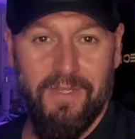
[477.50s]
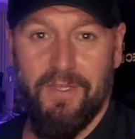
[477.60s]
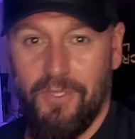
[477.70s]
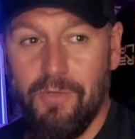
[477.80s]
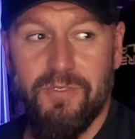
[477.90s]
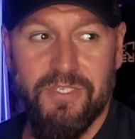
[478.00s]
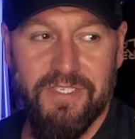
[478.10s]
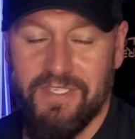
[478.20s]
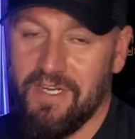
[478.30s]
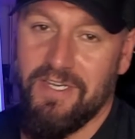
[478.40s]

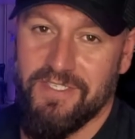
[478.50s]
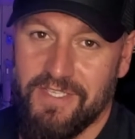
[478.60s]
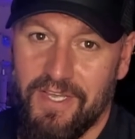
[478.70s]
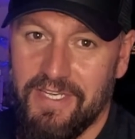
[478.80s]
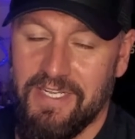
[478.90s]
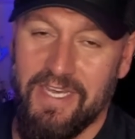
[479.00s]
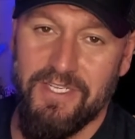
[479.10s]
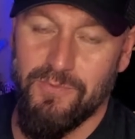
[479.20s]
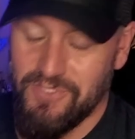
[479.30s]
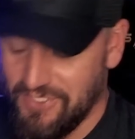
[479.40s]
users in the last 30
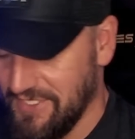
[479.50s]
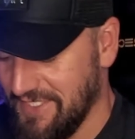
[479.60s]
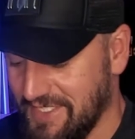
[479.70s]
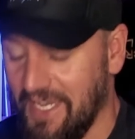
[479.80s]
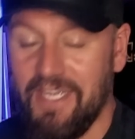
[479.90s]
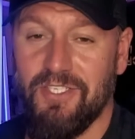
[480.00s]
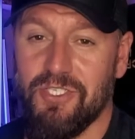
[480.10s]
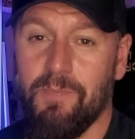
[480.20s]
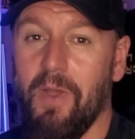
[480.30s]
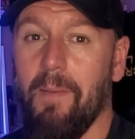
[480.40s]
days, which is insane,
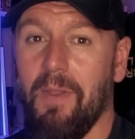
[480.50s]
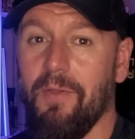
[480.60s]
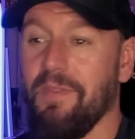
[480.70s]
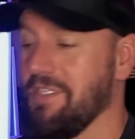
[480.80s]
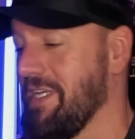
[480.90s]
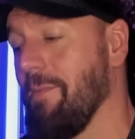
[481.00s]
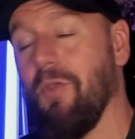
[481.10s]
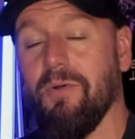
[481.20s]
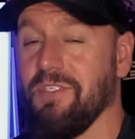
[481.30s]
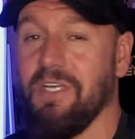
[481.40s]
just by uploading the
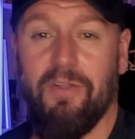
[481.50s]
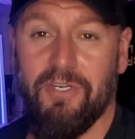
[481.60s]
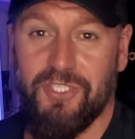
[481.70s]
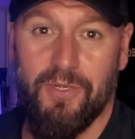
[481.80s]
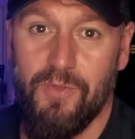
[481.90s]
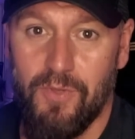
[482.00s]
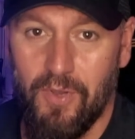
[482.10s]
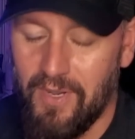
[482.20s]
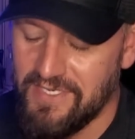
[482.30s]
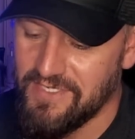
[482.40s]
same content I show you
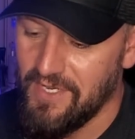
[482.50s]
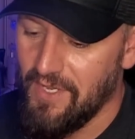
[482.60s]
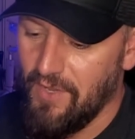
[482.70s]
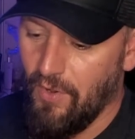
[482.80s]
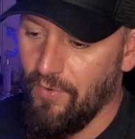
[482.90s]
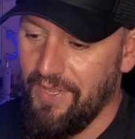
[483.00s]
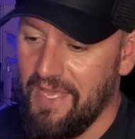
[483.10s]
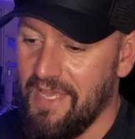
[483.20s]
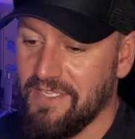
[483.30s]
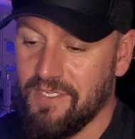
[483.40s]
guys on
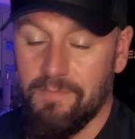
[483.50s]
here. So